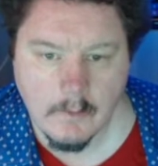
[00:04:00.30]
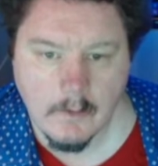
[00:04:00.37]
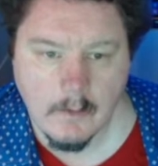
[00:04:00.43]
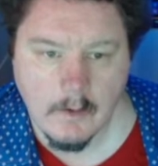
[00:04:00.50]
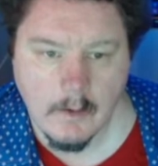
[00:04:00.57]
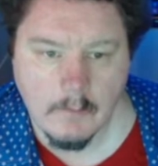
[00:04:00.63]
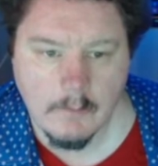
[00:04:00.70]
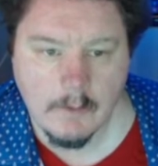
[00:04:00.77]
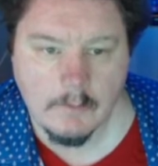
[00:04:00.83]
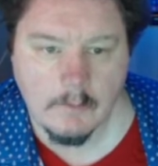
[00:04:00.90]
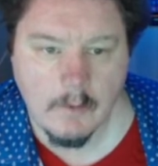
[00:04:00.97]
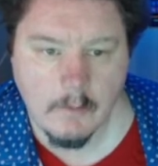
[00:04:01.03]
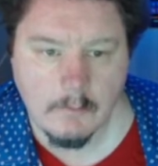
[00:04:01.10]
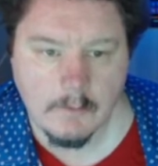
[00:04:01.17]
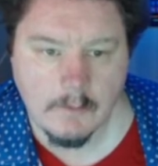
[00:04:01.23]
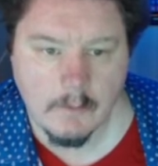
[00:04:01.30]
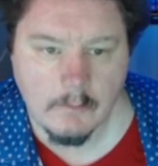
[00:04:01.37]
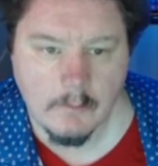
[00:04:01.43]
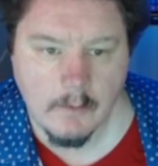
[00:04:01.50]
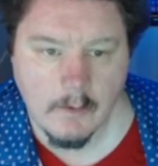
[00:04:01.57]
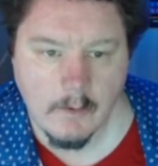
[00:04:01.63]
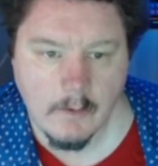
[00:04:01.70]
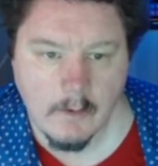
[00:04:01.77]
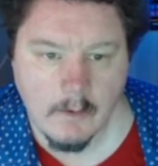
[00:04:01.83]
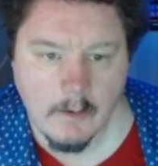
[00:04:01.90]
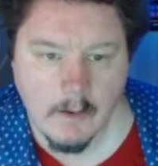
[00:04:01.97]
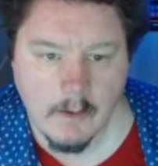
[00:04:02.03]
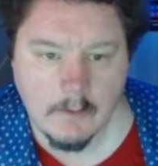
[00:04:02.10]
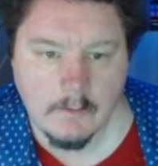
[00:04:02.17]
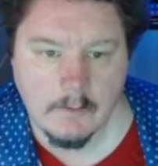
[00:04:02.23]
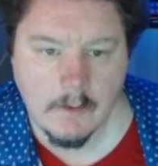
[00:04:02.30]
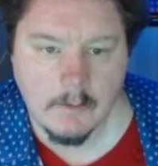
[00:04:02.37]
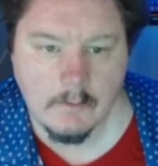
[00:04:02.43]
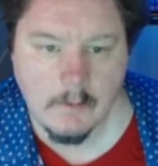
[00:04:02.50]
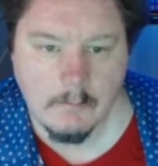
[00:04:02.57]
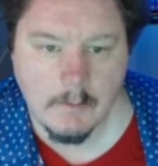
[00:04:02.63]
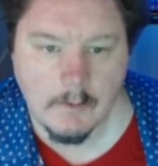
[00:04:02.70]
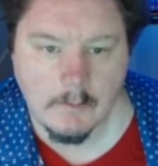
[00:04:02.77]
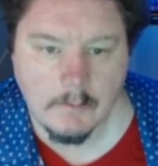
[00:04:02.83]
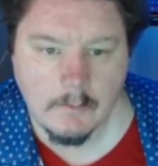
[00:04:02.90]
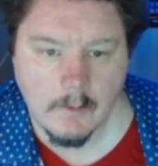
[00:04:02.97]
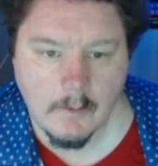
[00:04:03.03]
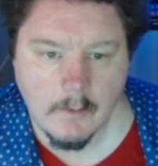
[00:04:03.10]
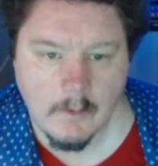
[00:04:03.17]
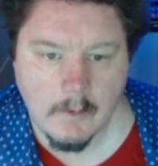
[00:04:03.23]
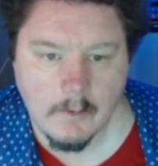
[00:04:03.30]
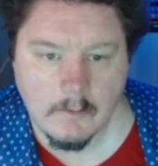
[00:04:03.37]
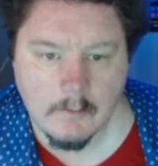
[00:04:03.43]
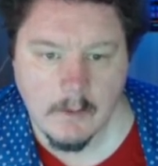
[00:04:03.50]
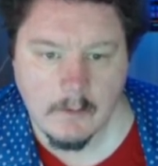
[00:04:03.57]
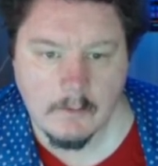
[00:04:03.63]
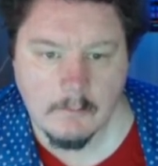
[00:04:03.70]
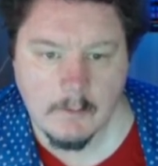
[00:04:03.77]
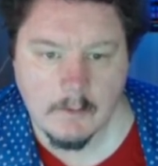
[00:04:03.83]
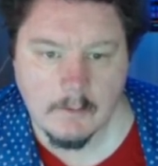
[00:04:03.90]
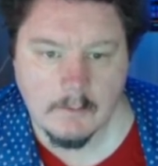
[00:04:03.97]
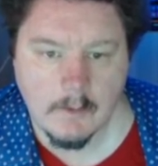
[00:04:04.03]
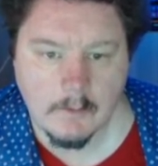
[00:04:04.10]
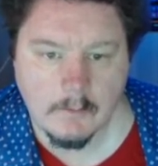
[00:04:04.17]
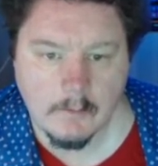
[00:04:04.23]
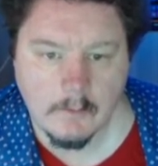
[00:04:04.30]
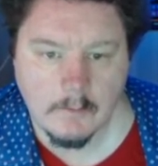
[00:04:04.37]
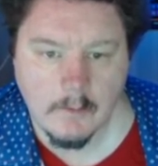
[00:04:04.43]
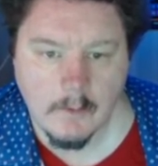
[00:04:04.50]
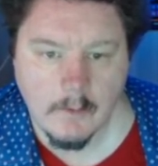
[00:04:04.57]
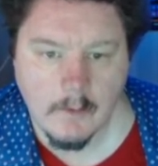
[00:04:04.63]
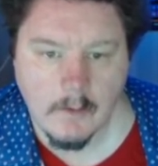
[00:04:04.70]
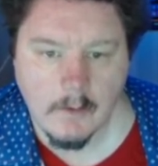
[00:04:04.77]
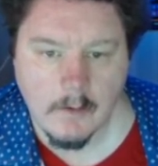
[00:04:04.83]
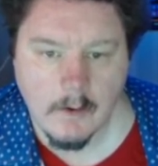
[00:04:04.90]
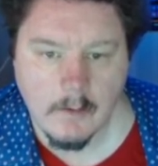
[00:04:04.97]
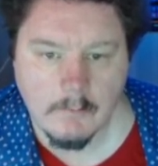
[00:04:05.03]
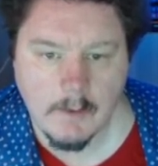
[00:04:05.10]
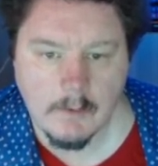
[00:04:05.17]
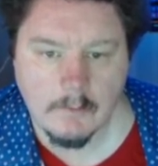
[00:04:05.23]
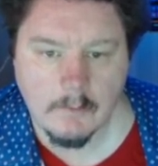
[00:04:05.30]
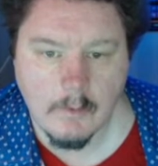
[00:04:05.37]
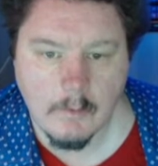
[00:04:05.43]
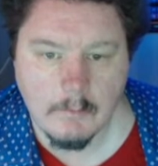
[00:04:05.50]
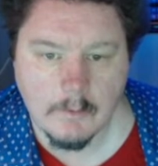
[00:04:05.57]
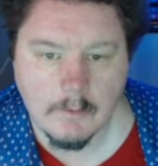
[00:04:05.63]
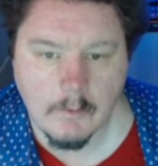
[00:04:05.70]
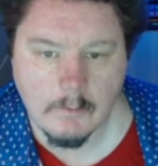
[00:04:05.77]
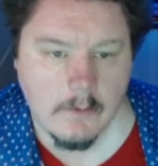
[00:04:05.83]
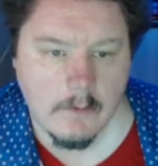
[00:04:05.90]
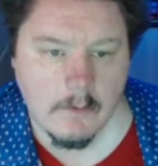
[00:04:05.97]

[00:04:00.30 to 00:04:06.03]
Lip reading: of each chromosome, and centromeres, dense middle sections of each chromosome.